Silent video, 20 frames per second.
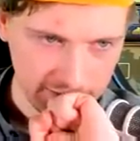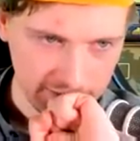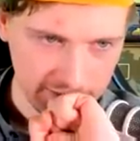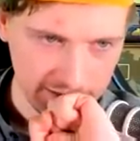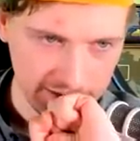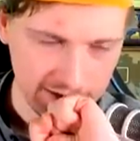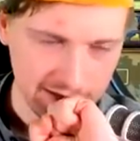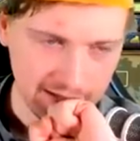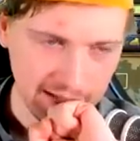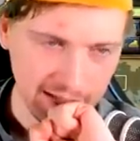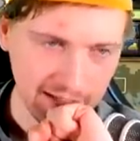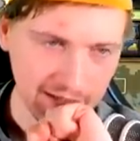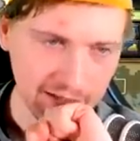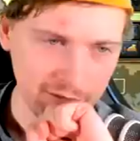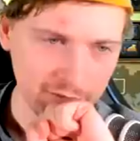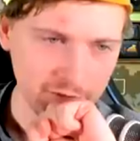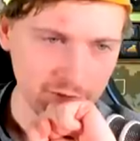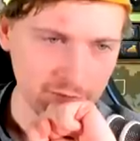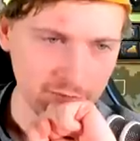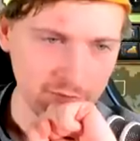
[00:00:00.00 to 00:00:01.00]
This
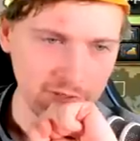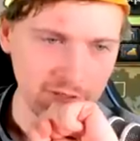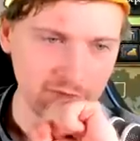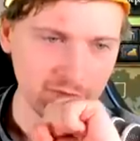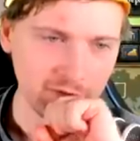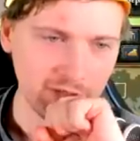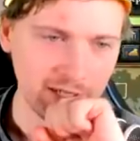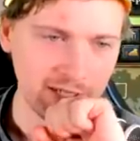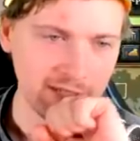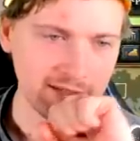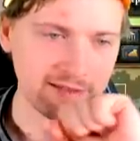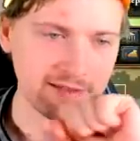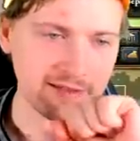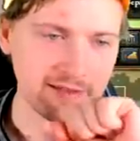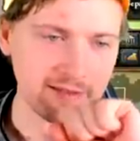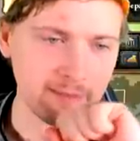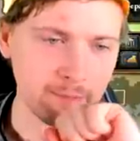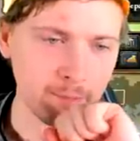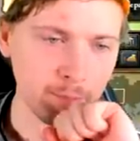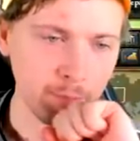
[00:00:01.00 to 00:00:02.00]
allows me to cancel
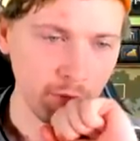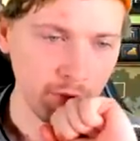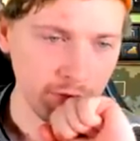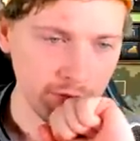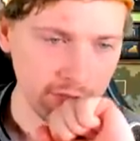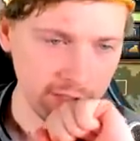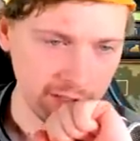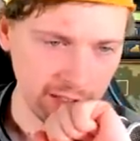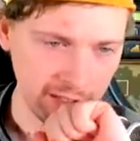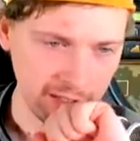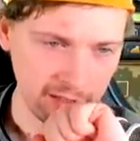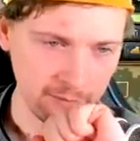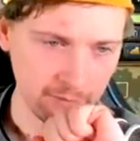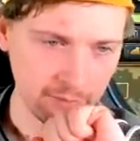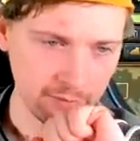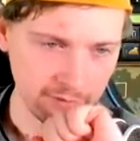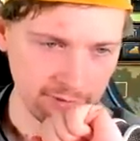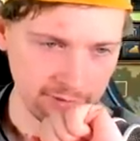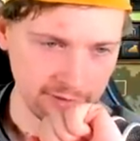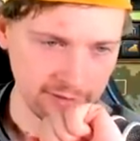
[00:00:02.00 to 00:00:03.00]
the monetary
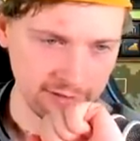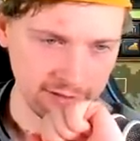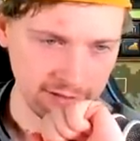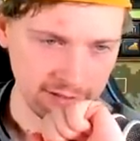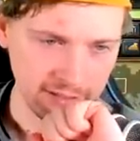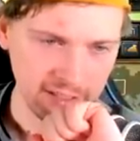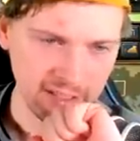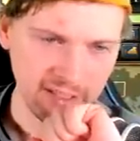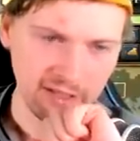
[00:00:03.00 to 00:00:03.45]
policy.